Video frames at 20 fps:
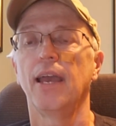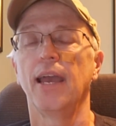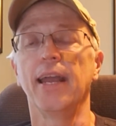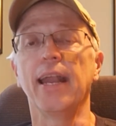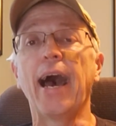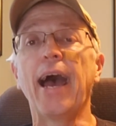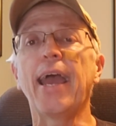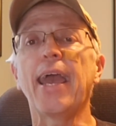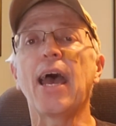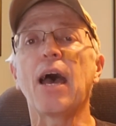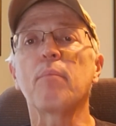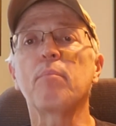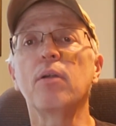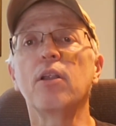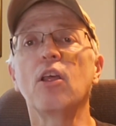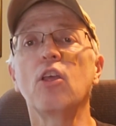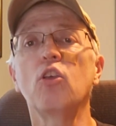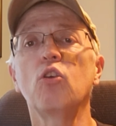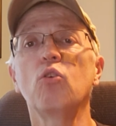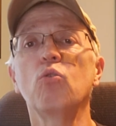And I
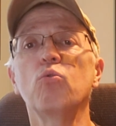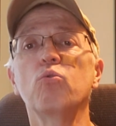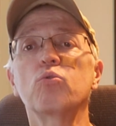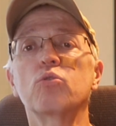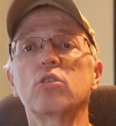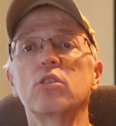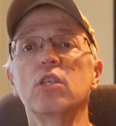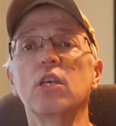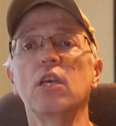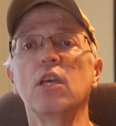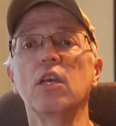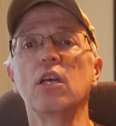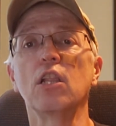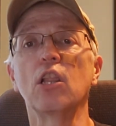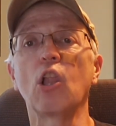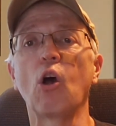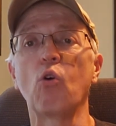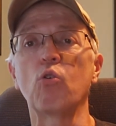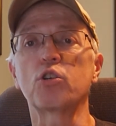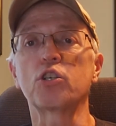happen to use the
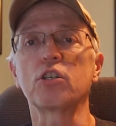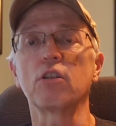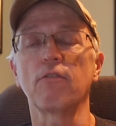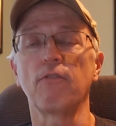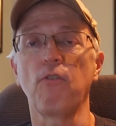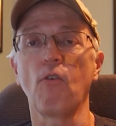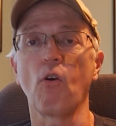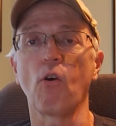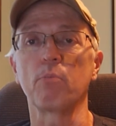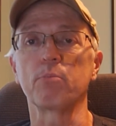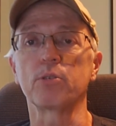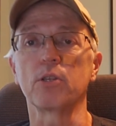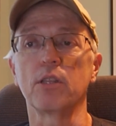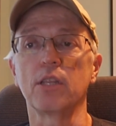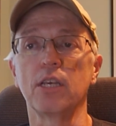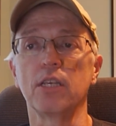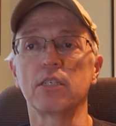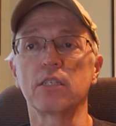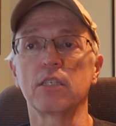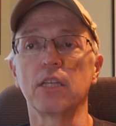lotion forms of
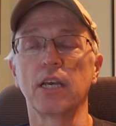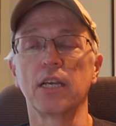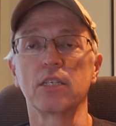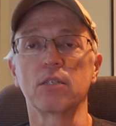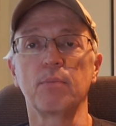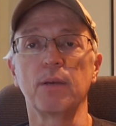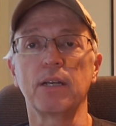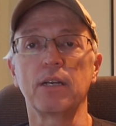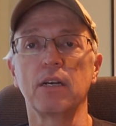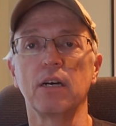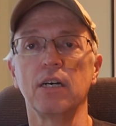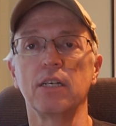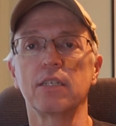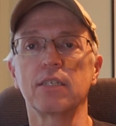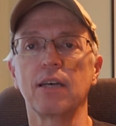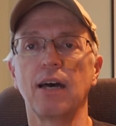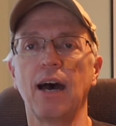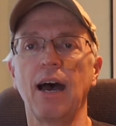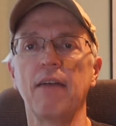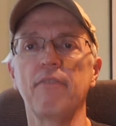these things
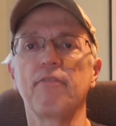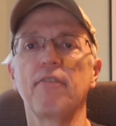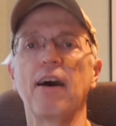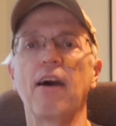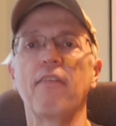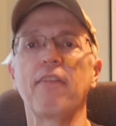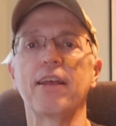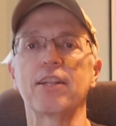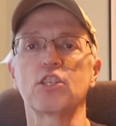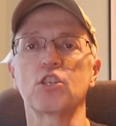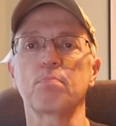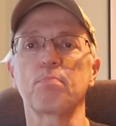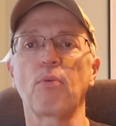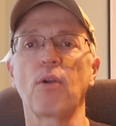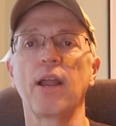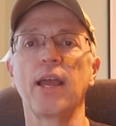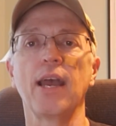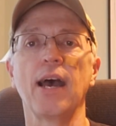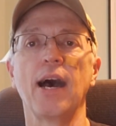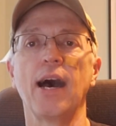because I found that
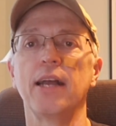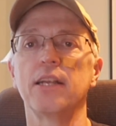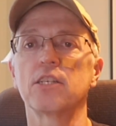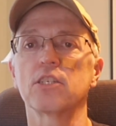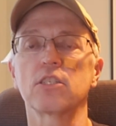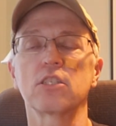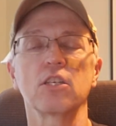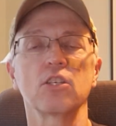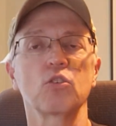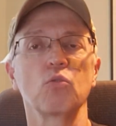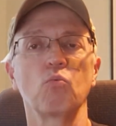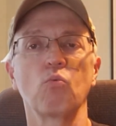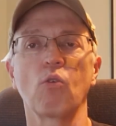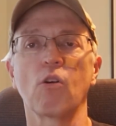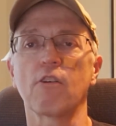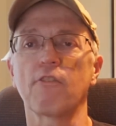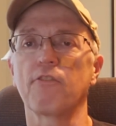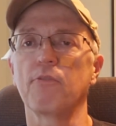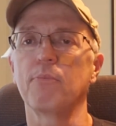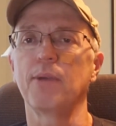spray on just doesn't
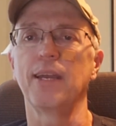work for